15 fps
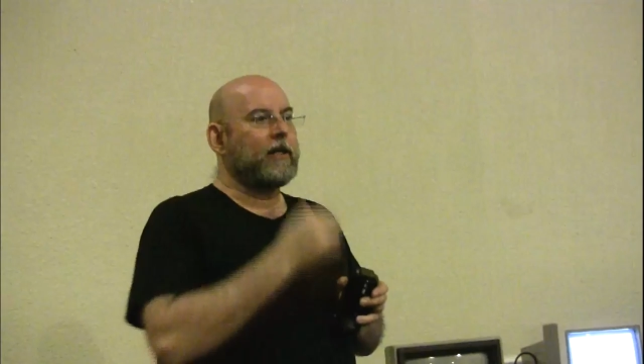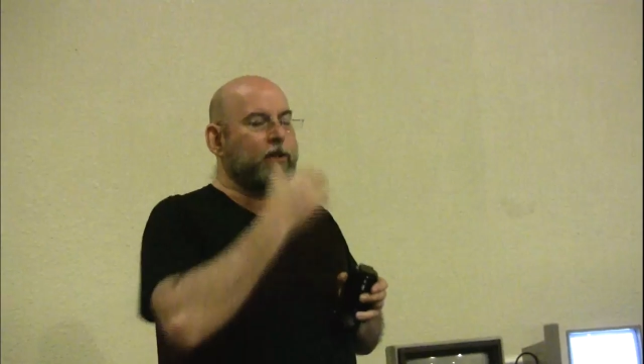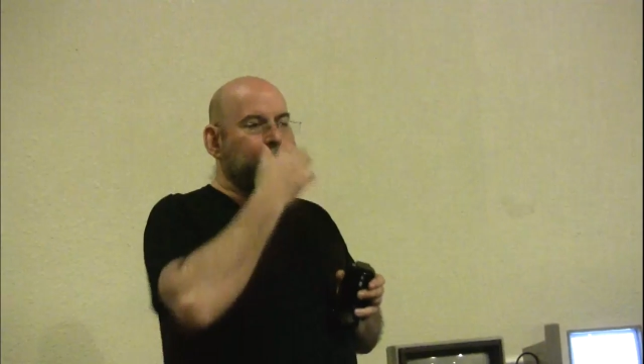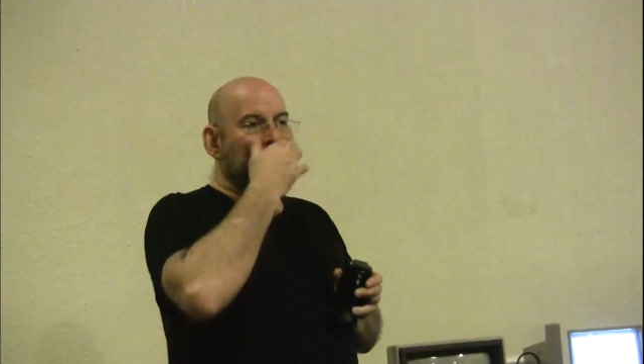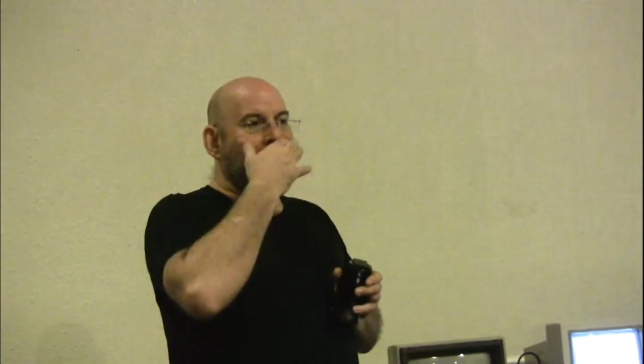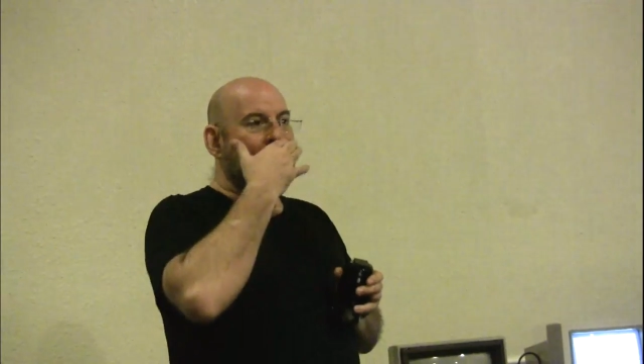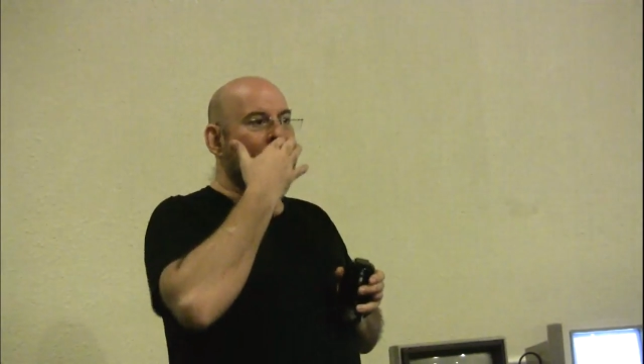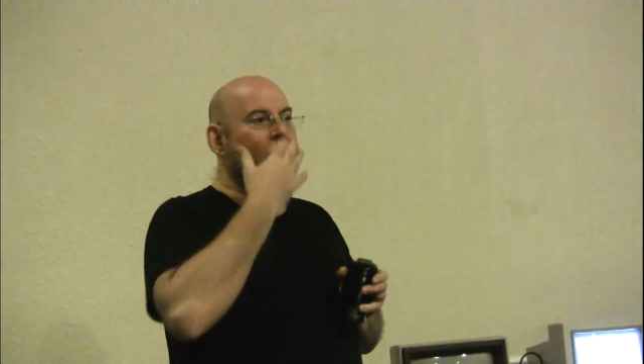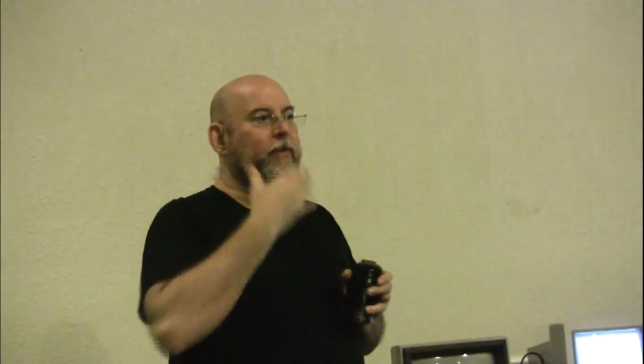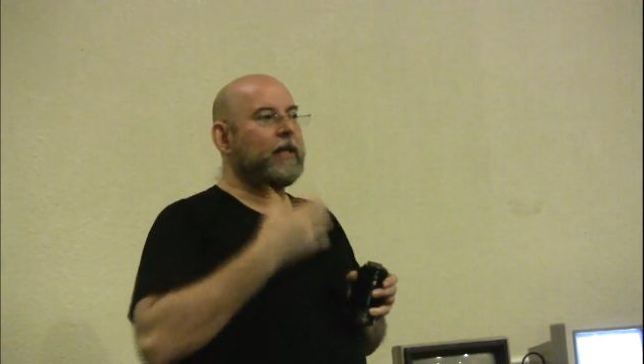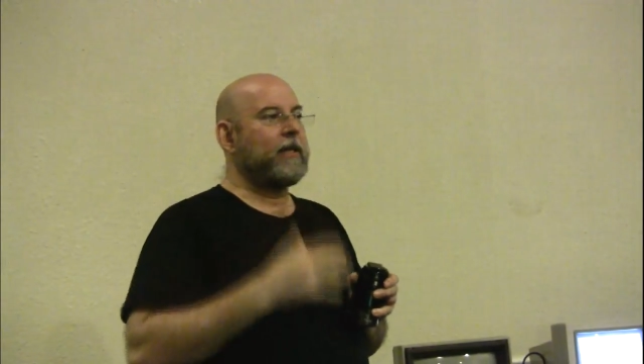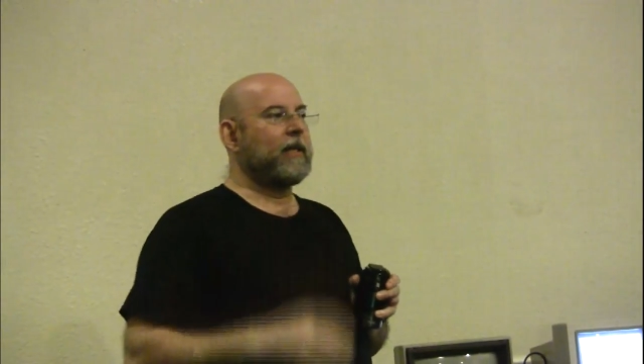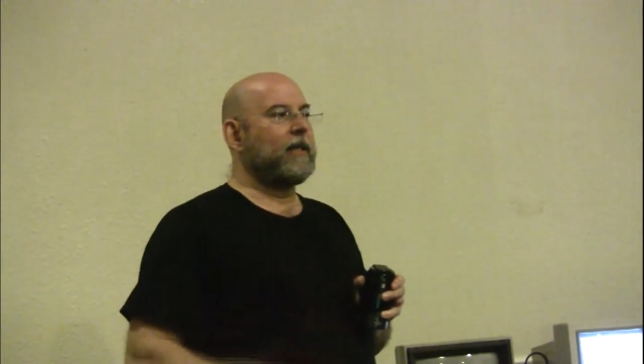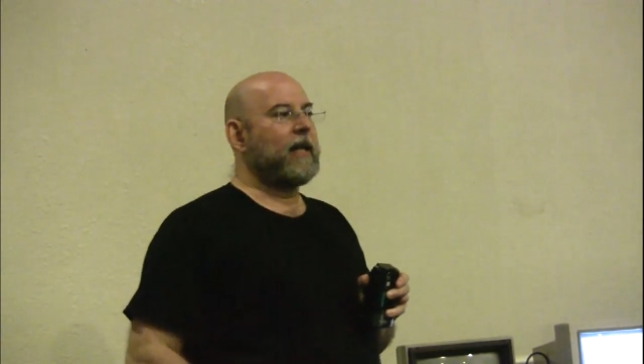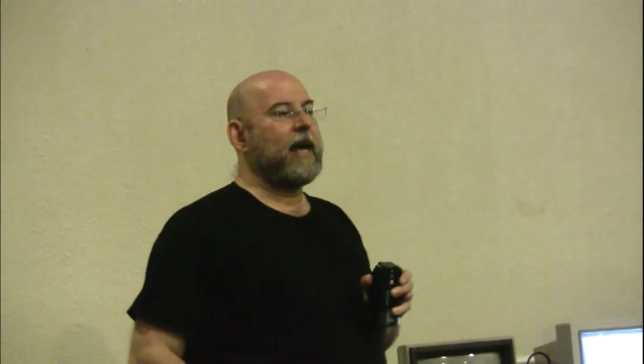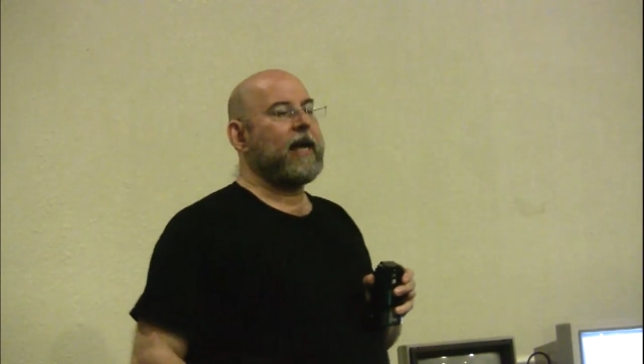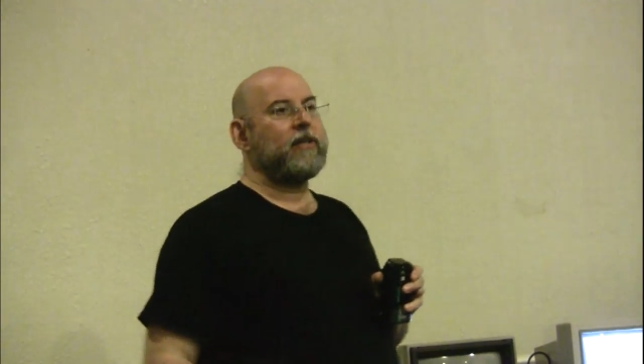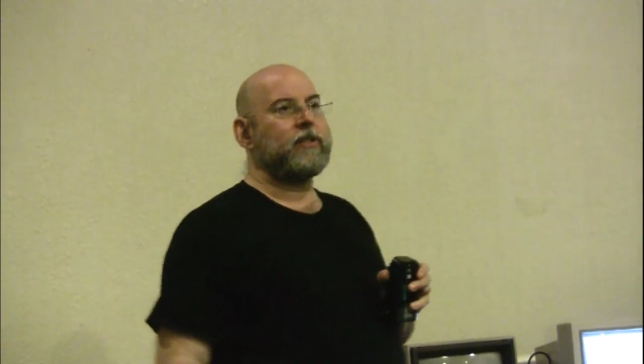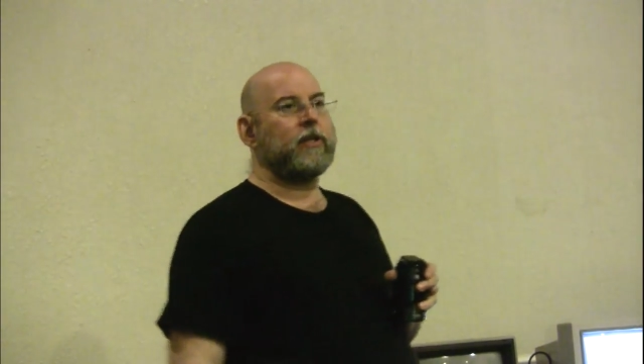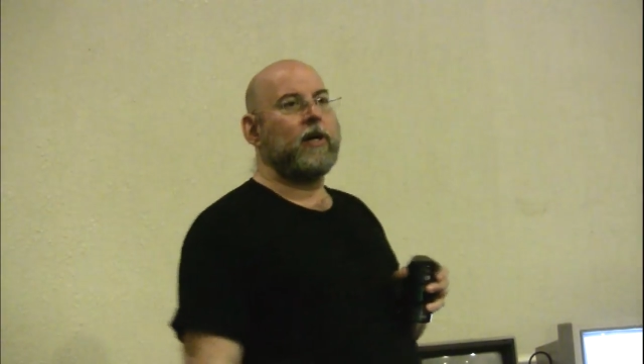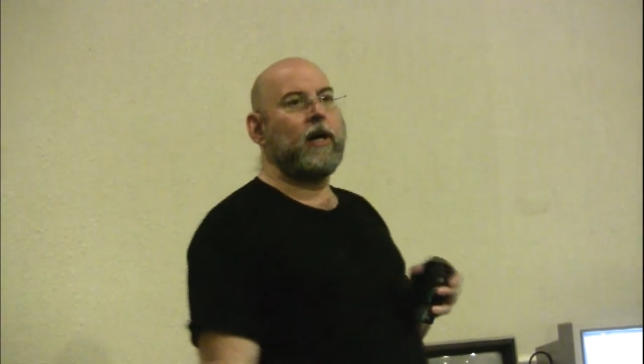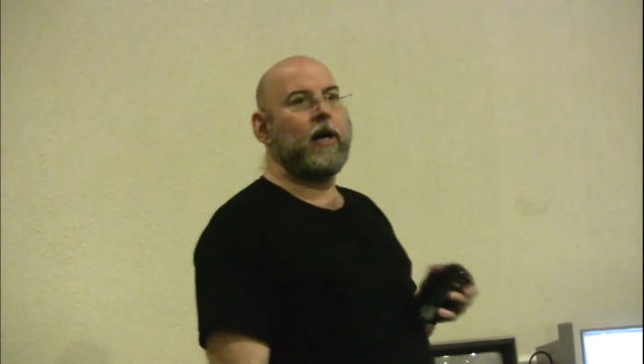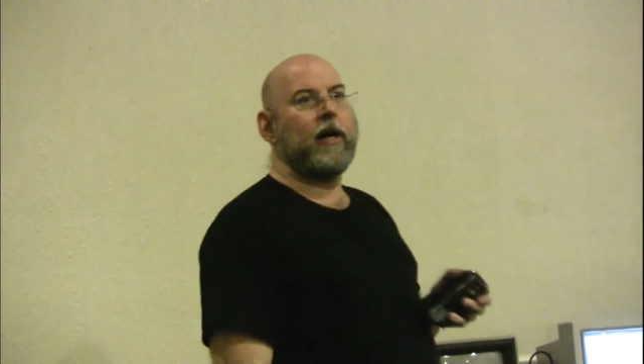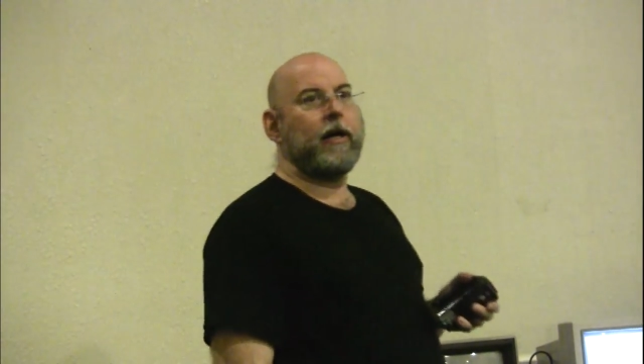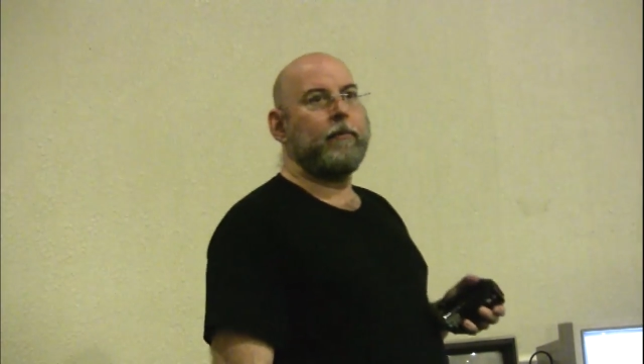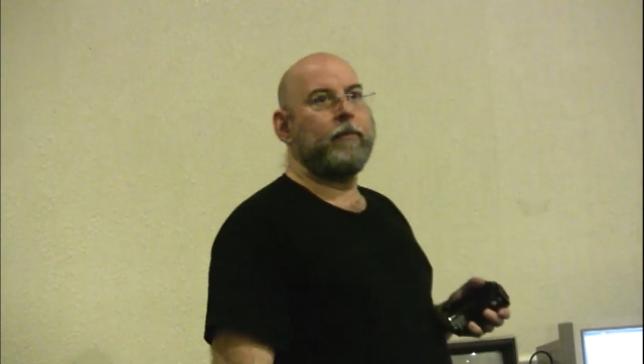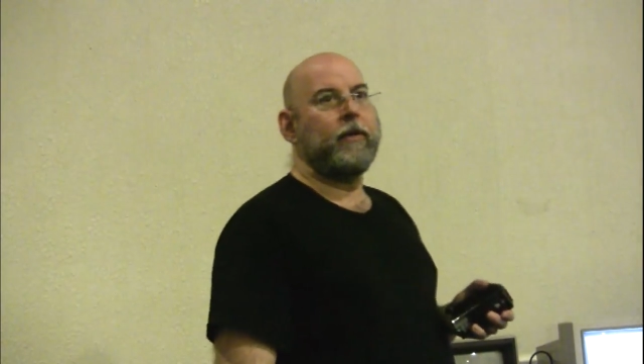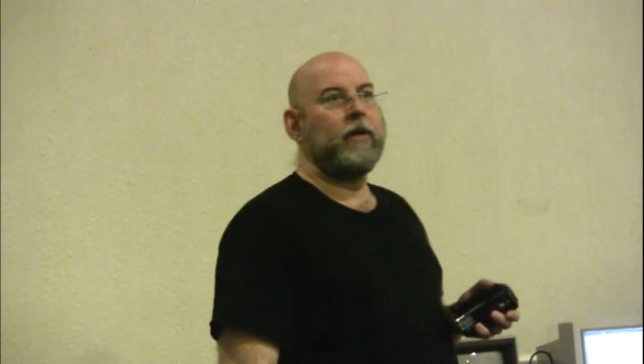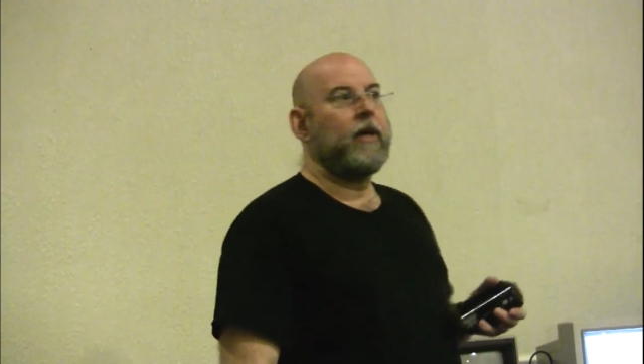that's probably the last time